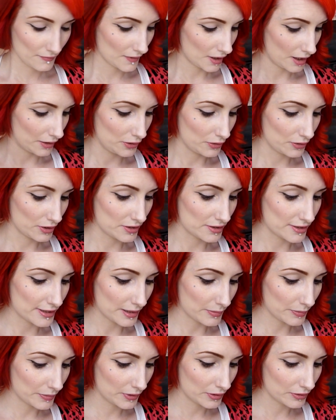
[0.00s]
And you can
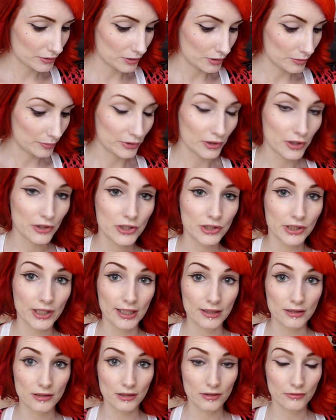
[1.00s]
dip your brush
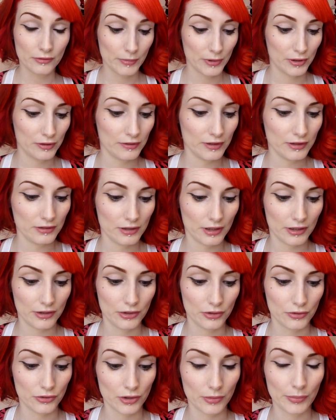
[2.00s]
into the remover and
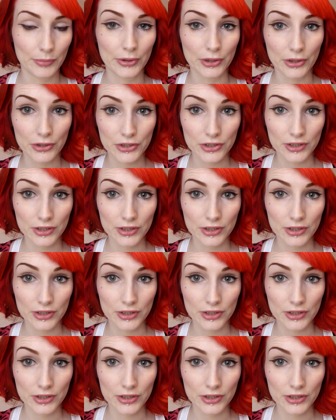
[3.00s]
use your brush